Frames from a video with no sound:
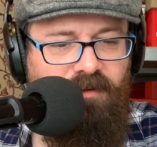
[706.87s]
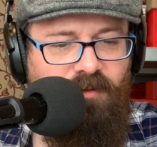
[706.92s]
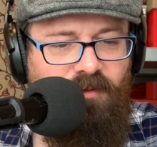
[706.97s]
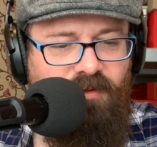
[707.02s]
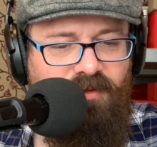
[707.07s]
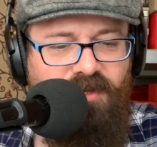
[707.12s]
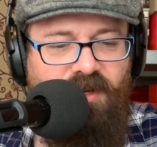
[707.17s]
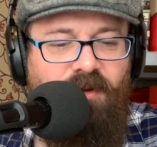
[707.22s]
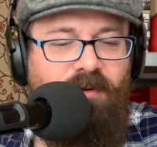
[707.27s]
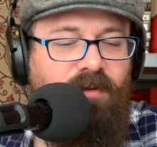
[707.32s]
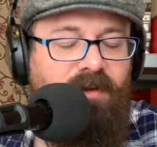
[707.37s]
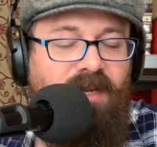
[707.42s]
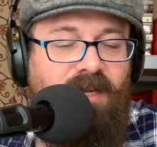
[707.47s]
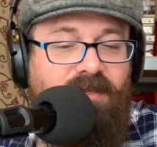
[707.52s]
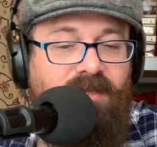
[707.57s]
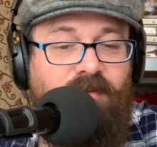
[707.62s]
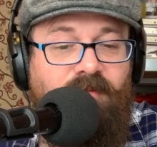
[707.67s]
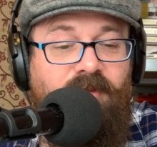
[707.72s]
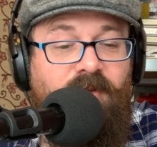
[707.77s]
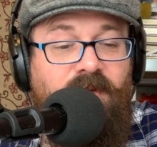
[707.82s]
So
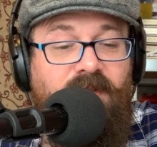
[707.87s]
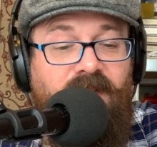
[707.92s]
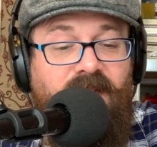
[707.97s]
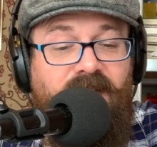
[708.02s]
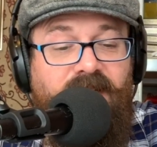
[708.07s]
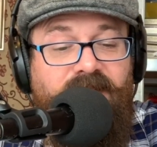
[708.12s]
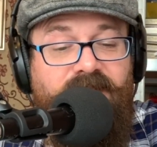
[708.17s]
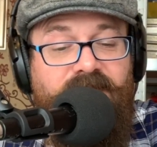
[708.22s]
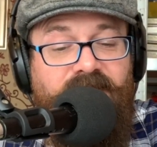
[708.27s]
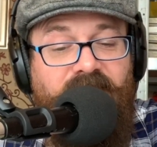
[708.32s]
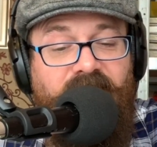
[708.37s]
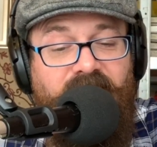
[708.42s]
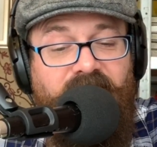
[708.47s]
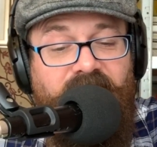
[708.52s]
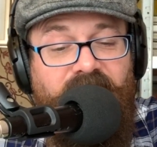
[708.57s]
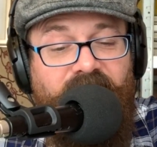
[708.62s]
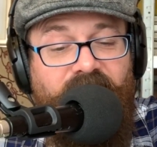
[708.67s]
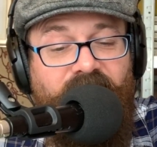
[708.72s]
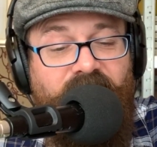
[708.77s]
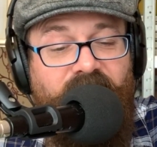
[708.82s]
yes, I'm doing that,
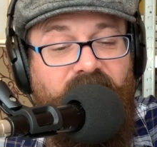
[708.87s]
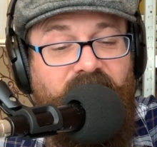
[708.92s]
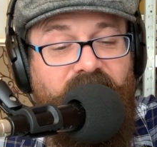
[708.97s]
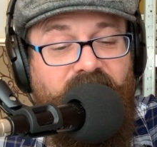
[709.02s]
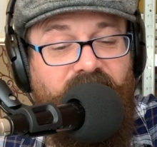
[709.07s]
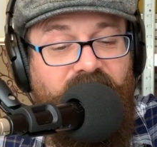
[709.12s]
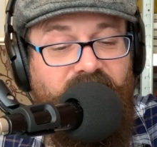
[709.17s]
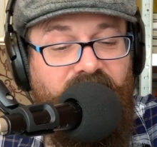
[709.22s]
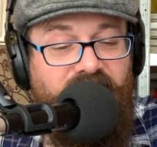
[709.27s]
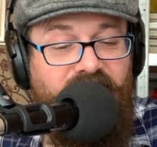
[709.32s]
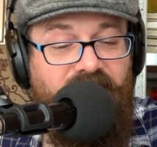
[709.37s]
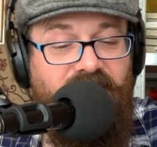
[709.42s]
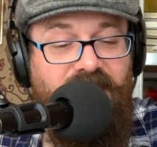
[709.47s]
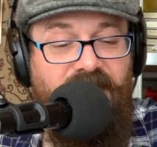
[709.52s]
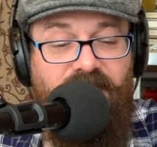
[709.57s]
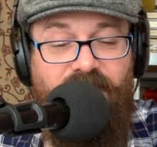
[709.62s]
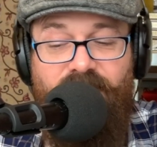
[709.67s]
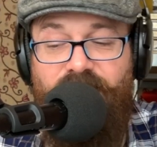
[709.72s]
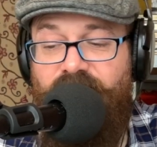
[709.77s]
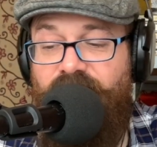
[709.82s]
and then I
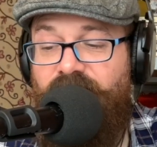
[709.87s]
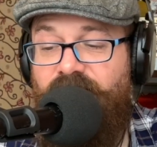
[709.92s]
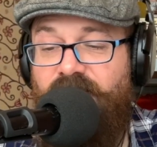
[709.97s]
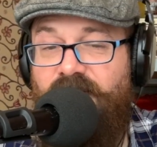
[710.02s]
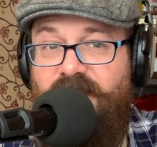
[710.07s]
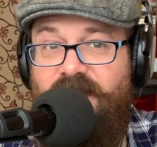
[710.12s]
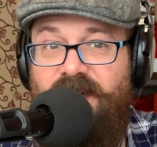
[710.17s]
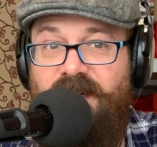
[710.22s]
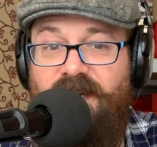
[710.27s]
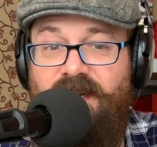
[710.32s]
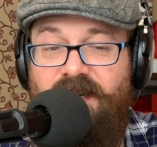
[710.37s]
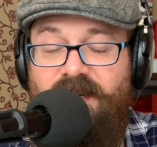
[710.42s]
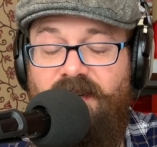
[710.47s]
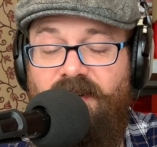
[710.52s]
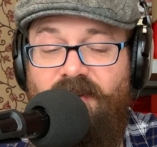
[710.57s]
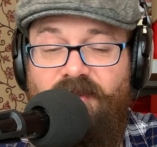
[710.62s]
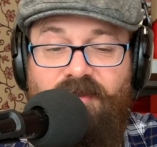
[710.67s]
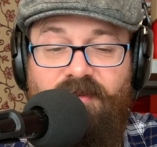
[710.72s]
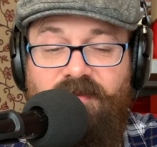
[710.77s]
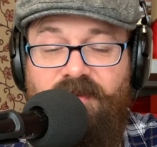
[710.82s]
have
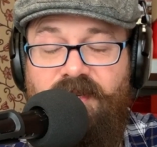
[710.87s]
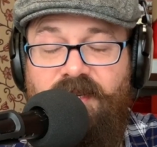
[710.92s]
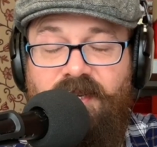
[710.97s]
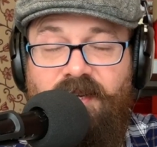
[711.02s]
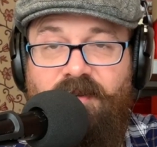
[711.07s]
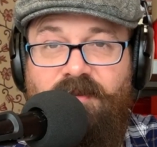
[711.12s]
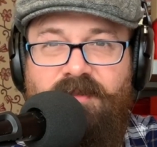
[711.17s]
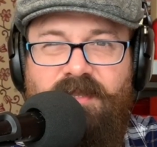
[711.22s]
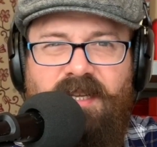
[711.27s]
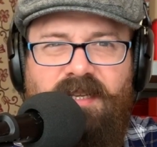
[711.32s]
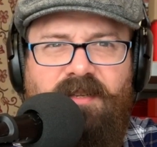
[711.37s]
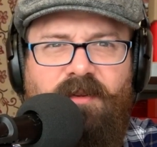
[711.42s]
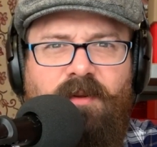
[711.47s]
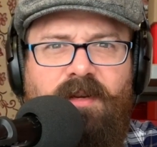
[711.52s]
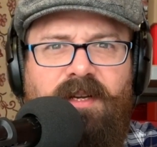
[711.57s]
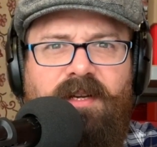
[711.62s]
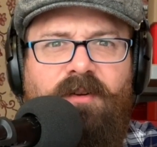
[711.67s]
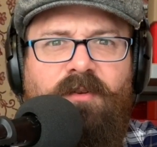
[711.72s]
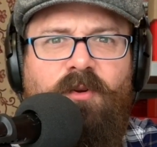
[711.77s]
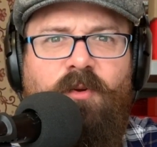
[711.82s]
on the videos they do a
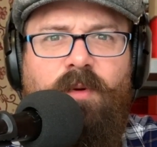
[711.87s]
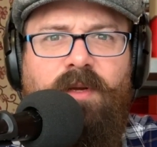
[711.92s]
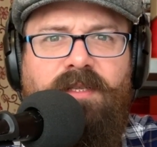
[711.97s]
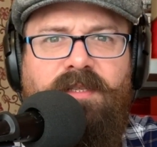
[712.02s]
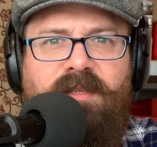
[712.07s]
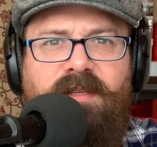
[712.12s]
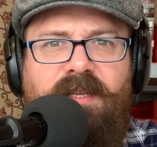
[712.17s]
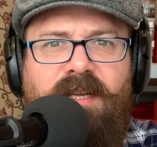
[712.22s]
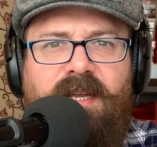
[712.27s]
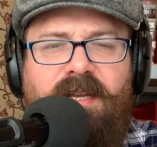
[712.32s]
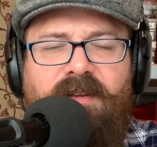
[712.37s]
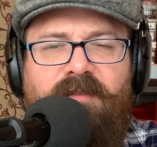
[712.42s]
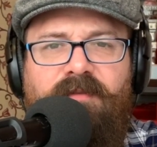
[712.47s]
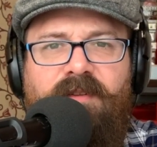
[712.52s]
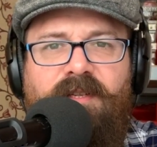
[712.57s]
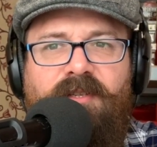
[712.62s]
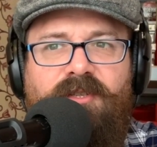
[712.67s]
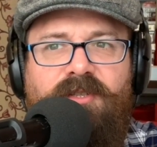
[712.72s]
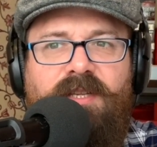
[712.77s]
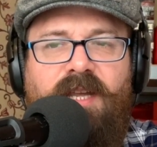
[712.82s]
little quiz at the end of
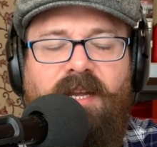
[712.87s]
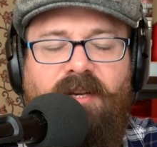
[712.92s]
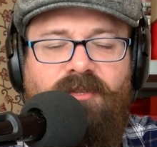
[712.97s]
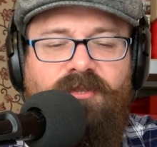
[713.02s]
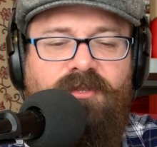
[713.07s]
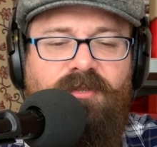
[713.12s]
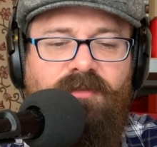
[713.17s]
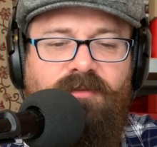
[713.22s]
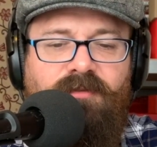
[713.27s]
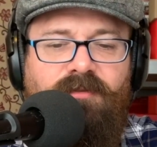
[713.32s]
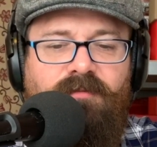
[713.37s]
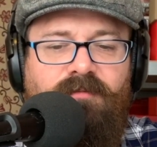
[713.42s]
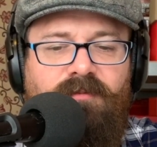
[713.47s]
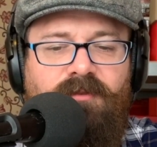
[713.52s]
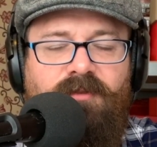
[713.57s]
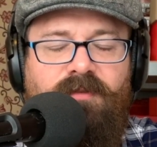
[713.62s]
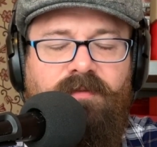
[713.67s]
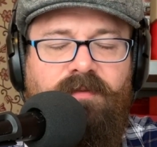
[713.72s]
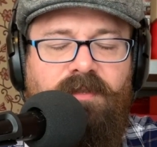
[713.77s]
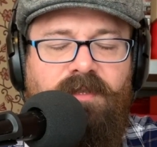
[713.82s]
each section,
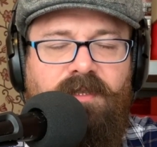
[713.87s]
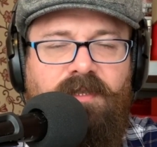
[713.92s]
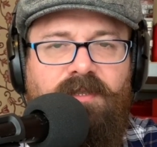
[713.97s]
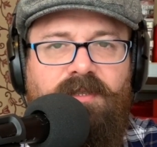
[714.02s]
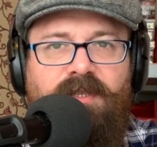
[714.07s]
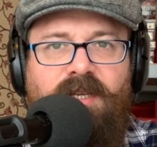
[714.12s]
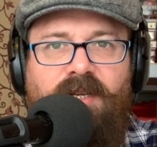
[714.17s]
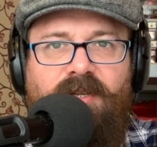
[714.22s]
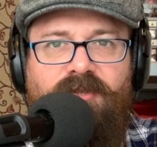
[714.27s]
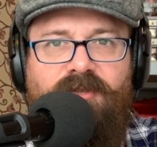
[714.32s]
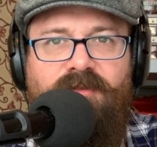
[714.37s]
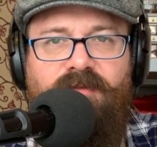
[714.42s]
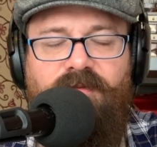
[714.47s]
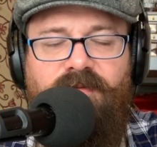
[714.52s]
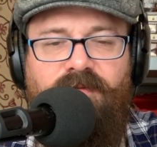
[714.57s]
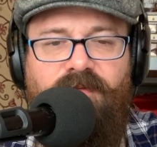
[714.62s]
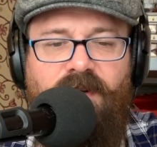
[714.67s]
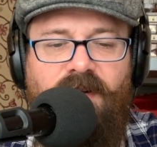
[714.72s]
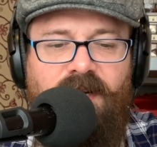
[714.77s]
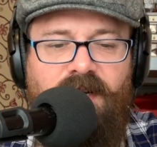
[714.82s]
sort of each section of
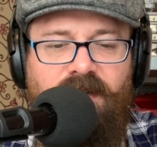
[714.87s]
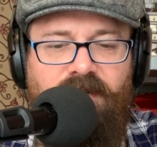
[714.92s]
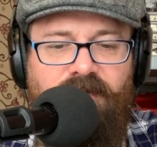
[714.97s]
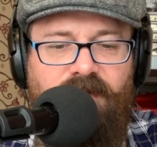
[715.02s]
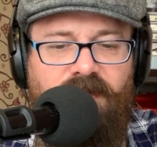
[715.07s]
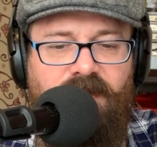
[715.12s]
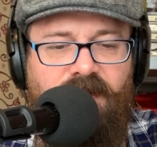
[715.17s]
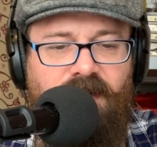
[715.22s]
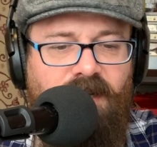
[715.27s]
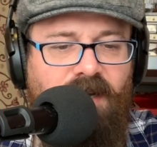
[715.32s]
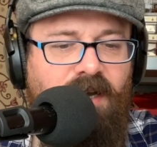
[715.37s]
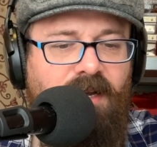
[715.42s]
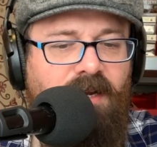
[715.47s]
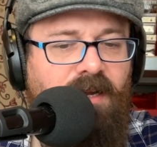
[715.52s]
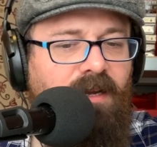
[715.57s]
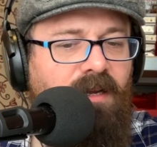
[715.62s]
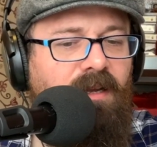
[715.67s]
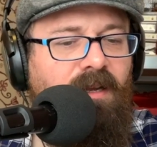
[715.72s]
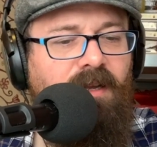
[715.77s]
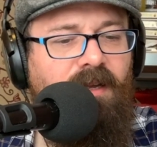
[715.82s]
5
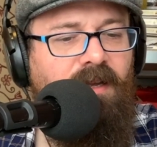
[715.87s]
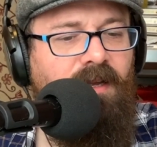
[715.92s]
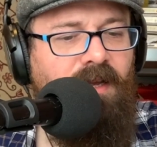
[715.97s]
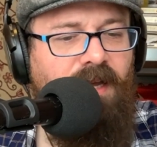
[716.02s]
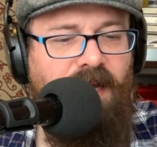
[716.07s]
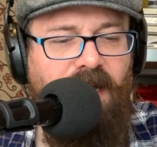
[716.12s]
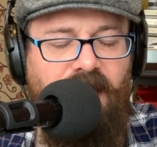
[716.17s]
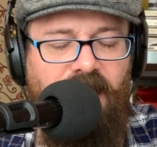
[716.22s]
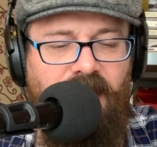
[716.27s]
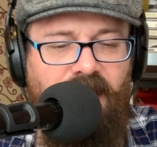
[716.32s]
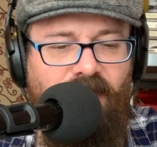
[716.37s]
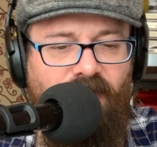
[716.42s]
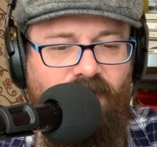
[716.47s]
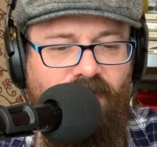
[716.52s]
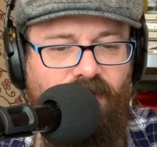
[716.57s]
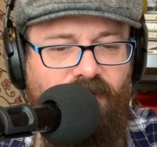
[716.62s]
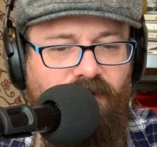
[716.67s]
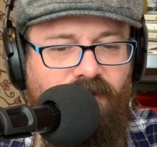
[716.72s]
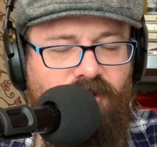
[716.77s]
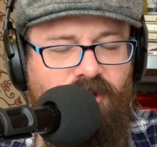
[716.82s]
hiragana,
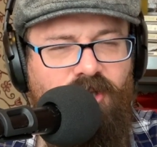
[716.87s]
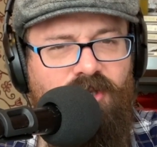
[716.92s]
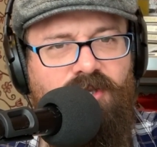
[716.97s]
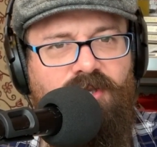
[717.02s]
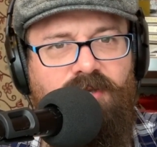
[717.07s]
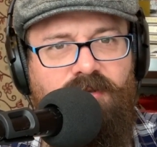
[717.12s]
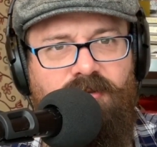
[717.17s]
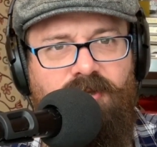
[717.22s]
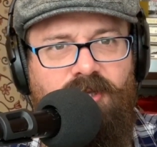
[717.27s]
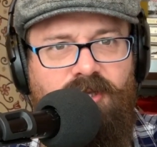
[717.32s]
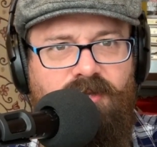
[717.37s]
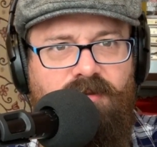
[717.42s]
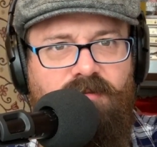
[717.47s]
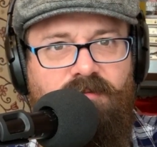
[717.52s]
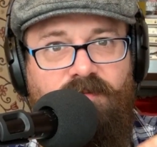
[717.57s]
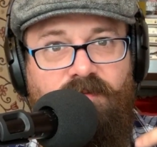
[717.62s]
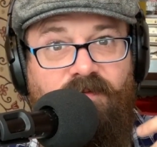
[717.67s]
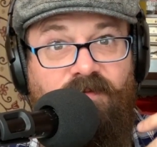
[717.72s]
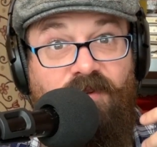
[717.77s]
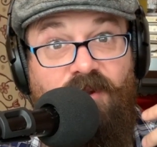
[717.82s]
and just
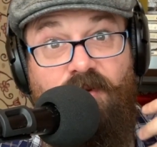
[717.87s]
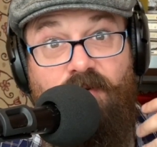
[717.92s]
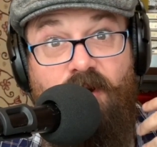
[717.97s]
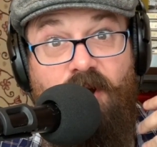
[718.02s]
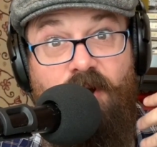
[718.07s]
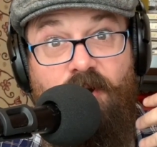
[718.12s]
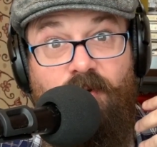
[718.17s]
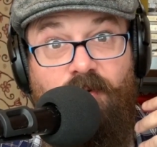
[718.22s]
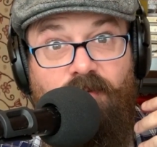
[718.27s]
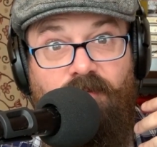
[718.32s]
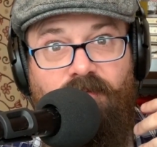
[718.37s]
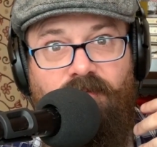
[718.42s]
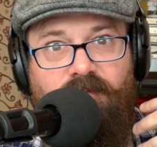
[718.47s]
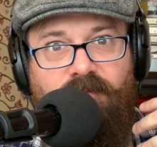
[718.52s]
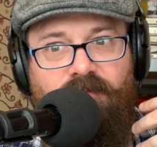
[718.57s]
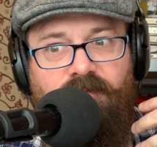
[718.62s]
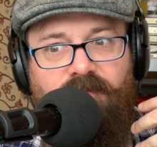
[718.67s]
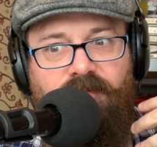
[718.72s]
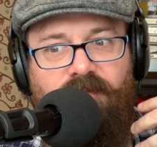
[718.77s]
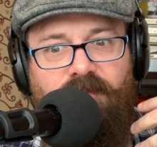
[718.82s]
for your own
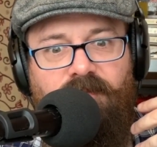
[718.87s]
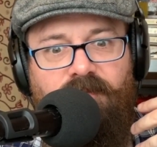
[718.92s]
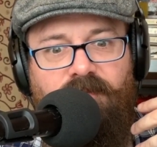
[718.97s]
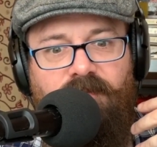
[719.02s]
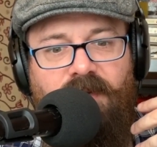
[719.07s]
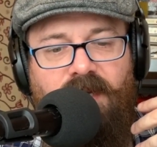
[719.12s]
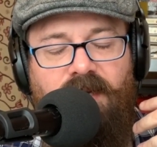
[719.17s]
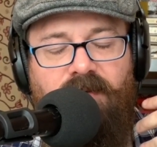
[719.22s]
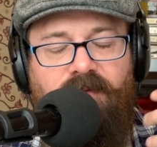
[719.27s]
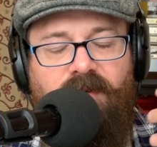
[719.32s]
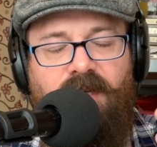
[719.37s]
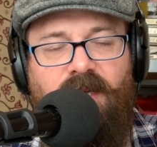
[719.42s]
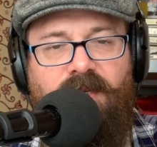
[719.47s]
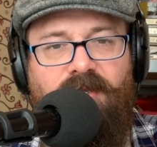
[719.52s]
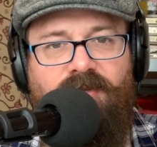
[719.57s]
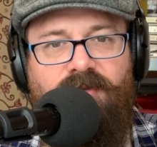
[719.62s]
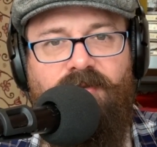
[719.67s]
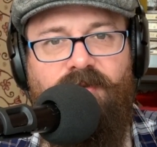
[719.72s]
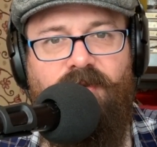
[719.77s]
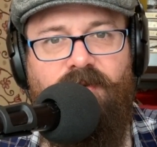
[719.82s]

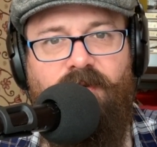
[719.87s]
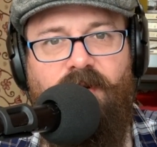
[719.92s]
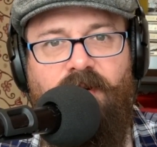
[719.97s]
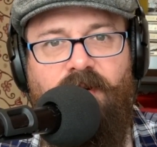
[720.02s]
edification or your